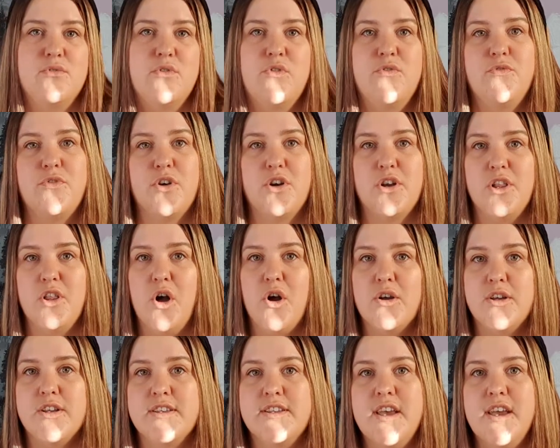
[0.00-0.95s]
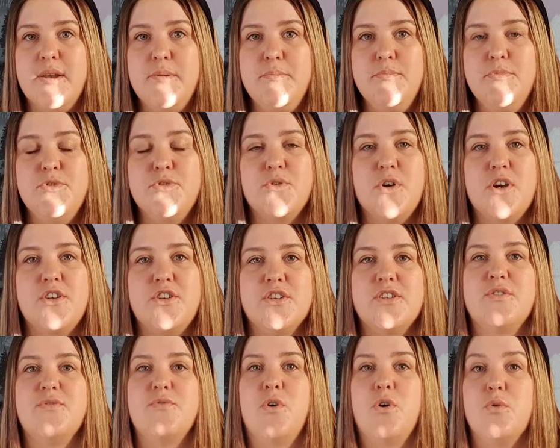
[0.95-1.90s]
for a long time so I
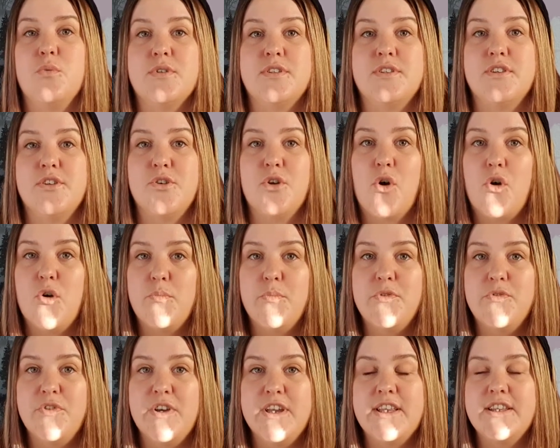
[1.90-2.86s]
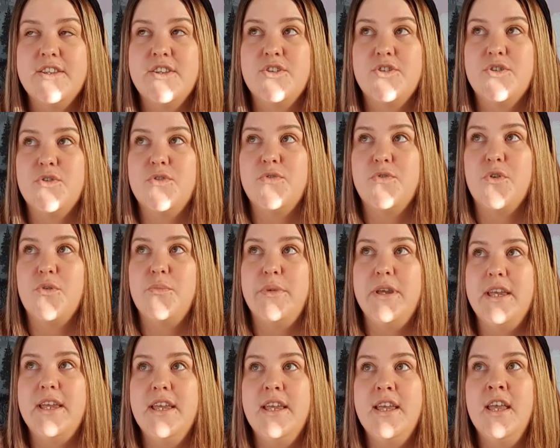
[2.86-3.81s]
just thought it was the normal thing to do for
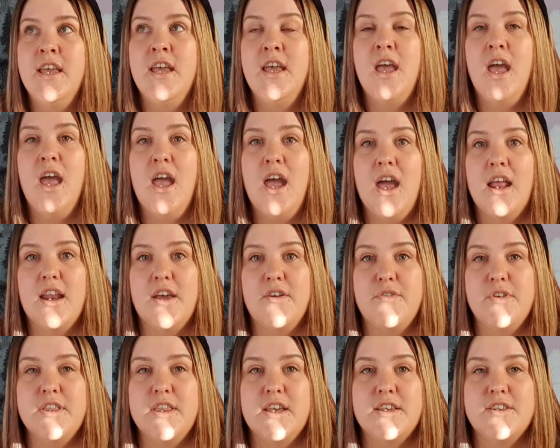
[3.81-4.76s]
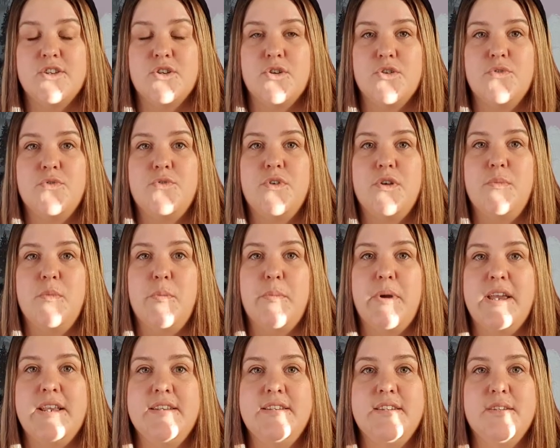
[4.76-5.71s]
me and I think that's a good frame of
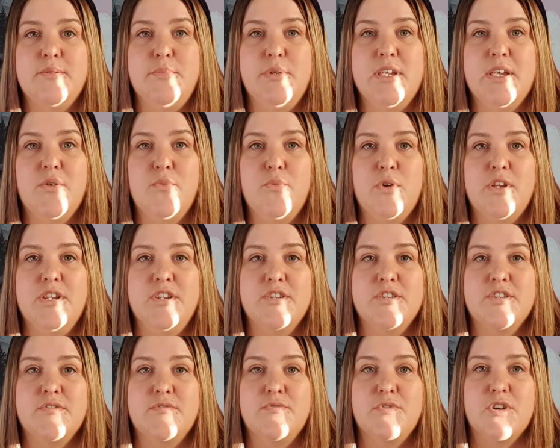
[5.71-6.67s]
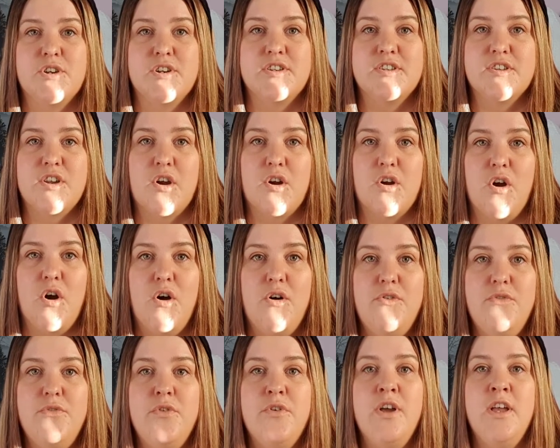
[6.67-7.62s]
mind to be in when you first start
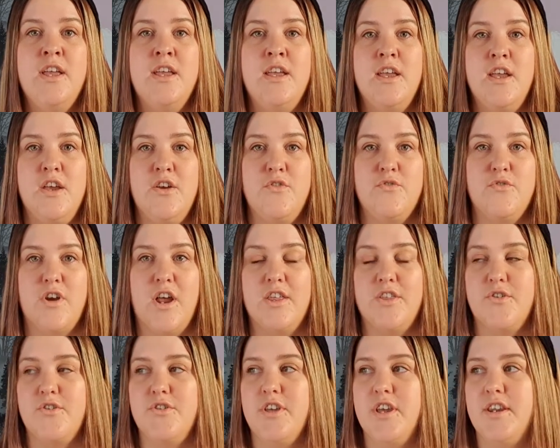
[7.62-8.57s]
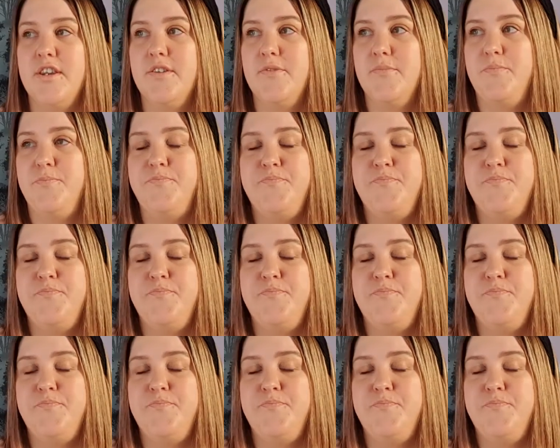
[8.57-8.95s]
off rather than